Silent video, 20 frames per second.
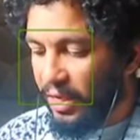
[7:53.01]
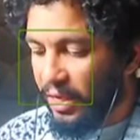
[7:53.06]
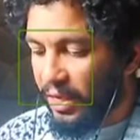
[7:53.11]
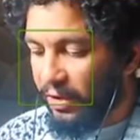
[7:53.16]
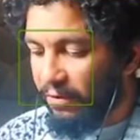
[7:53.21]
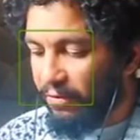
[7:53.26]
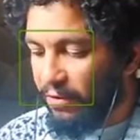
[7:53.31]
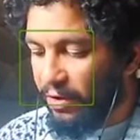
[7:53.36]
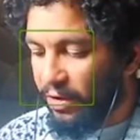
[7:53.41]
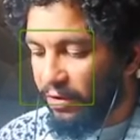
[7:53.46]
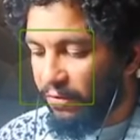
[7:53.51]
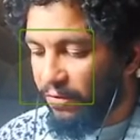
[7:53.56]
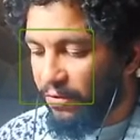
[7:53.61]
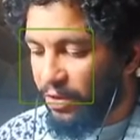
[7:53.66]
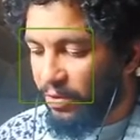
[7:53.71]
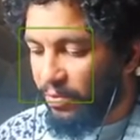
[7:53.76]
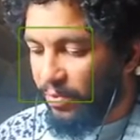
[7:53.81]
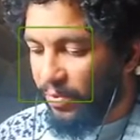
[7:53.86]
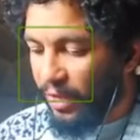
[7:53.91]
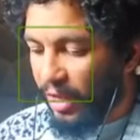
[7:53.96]
Even of
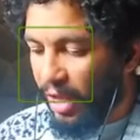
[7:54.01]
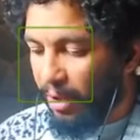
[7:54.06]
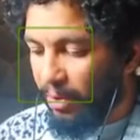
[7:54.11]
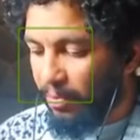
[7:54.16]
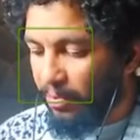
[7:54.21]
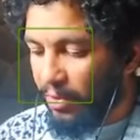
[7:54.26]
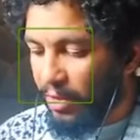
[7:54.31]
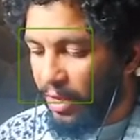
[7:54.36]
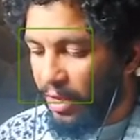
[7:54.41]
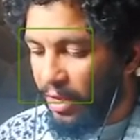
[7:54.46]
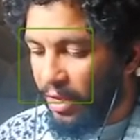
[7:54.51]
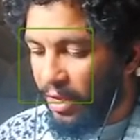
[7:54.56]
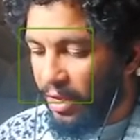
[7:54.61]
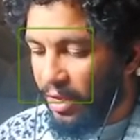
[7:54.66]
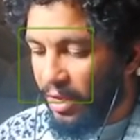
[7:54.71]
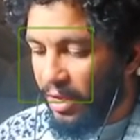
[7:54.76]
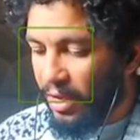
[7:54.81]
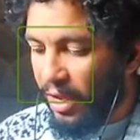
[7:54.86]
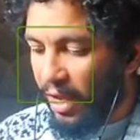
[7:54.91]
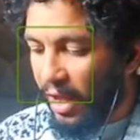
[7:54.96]
them came they,
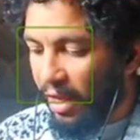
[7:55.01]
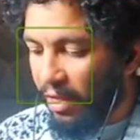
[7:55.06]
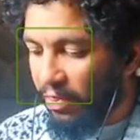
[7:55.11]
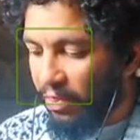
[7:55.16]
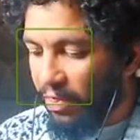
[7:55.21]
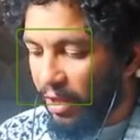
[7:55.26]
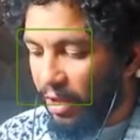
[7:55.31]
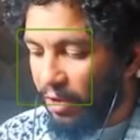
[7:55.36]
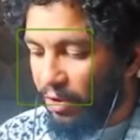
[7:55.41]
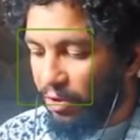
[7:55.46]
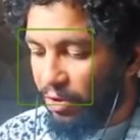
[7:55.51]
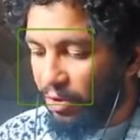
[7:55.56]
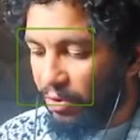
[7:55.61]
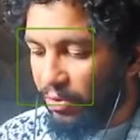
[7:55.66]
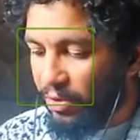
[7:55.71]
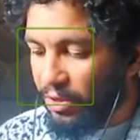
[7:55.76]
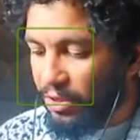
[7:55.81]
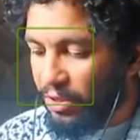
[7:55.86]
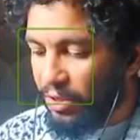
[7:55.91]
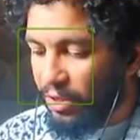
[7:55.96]
and they
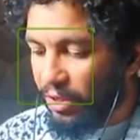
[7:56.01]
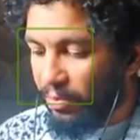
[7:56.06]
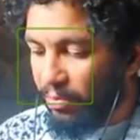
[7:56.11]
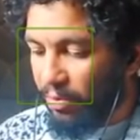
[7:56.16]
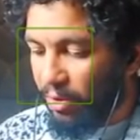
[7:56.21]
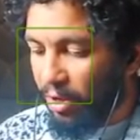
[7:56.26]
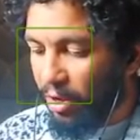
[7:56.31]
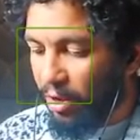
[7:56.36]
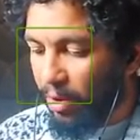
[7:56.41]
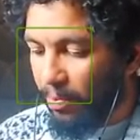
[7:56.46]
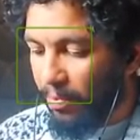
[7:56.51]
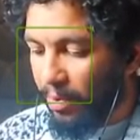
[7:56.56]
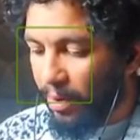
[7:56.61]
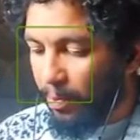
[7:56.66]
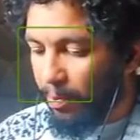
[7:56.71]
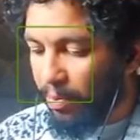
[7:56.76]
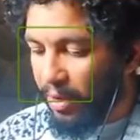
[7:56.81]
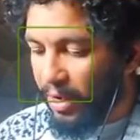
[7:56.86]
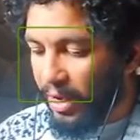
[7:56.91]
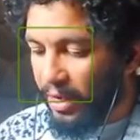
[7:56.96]
nourished them up,
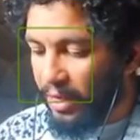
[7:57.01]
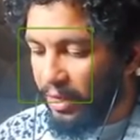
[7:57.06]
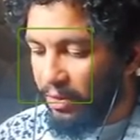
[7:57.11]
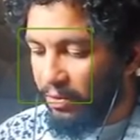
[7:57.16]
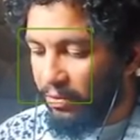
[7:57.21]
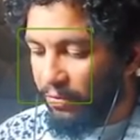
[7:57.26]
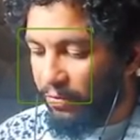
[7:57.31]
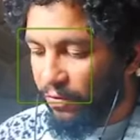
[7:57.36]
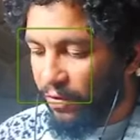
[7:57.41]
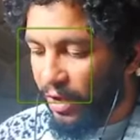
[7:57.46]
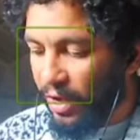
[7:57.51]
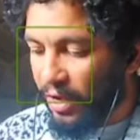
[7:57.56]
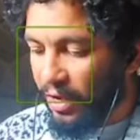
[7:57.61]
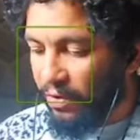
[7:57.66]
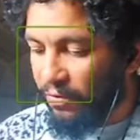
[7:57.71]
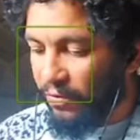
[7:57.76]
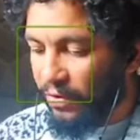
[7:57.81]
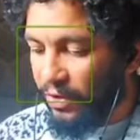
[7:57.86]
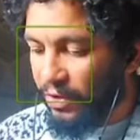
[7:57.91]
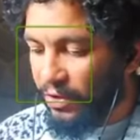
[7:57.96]
and planted the
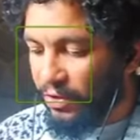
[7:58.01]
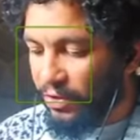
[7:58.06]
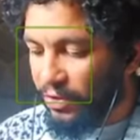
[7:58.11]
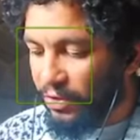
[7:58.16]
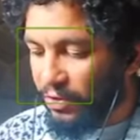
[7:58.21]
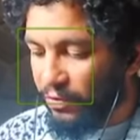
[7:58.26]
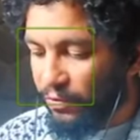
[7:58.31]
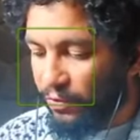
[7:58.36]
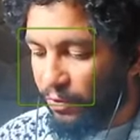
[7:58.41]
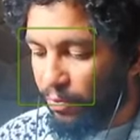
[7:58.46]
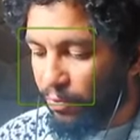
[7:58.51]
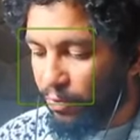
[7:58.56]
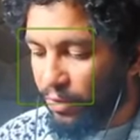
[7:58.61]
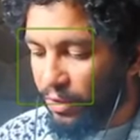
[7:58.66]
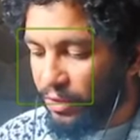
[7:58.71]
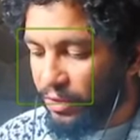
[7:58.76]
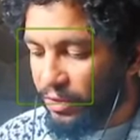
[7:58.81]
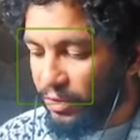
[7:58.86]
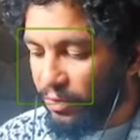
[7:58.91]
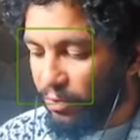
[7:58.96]
vineyards from
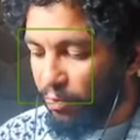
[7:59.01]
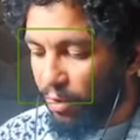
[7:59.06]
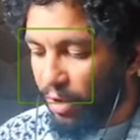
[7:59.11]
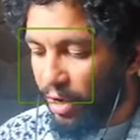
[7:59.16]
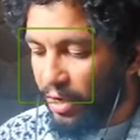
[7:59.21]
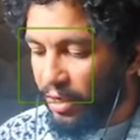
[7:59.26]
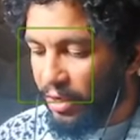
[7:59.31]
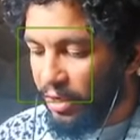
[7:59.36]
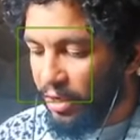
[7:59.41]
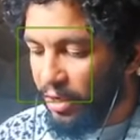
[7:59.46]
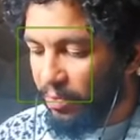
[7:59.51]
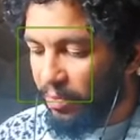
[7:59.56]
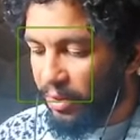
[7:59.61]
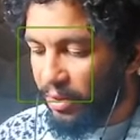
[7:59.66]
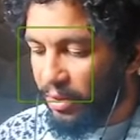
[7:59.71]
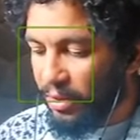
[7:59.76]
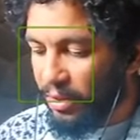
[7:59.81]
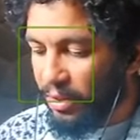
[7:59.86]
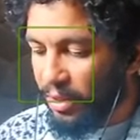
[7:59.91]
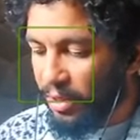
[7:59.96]
whence the wine
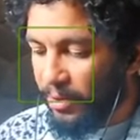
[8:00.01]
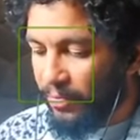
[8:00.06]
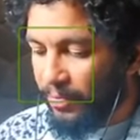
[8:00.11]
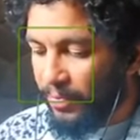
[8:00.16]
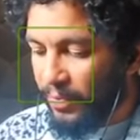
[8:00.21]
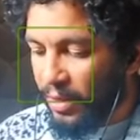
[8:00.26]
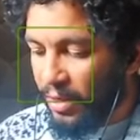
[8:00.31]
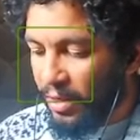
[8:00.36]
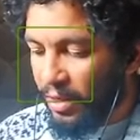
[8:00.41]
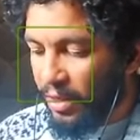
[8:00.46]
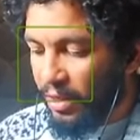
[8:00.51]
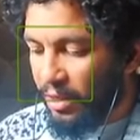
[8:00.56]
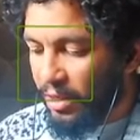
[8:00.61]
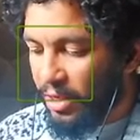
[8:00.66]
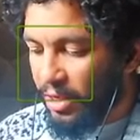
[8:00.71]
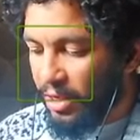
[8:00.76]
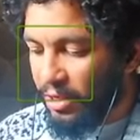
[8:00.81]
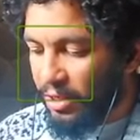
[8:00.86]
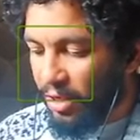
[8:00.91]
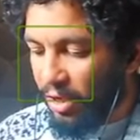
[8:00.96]
cometh.
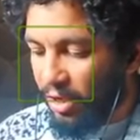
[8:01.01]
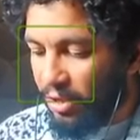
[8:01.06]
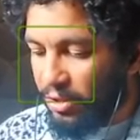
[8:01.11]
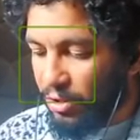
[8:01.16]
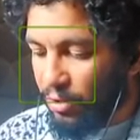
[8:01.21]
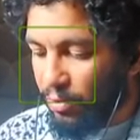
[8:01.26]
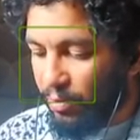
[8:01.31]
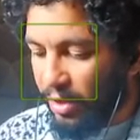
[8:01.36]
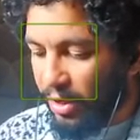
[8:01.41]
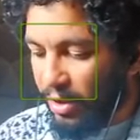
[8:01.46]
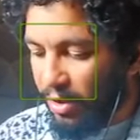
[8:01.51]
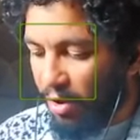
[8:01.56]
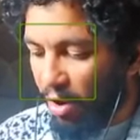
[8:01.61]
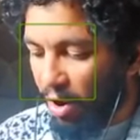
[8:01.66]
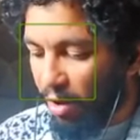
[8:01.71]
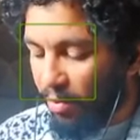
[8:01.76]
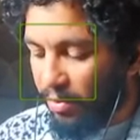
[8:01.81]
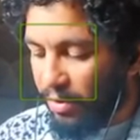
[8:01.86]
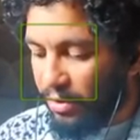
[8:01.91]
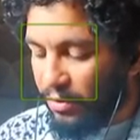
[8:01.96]
These also make
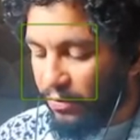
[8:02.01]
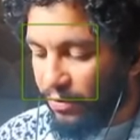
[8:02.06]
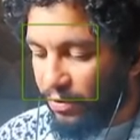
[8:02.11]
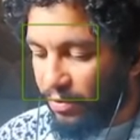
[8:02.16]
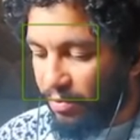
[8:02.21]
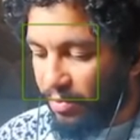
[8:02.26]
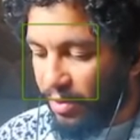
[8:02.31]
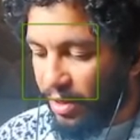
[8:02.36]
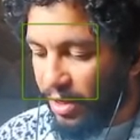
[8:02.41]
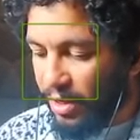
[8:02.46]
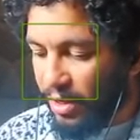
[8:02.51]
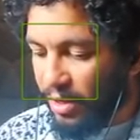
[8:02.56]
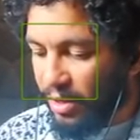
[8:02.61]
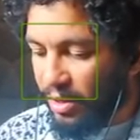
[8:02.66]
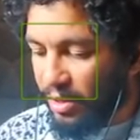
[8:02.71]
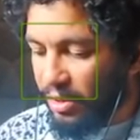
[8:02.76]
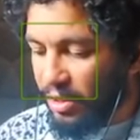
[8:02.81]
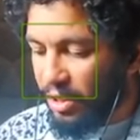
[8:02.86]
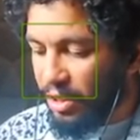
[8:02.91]
garments for men.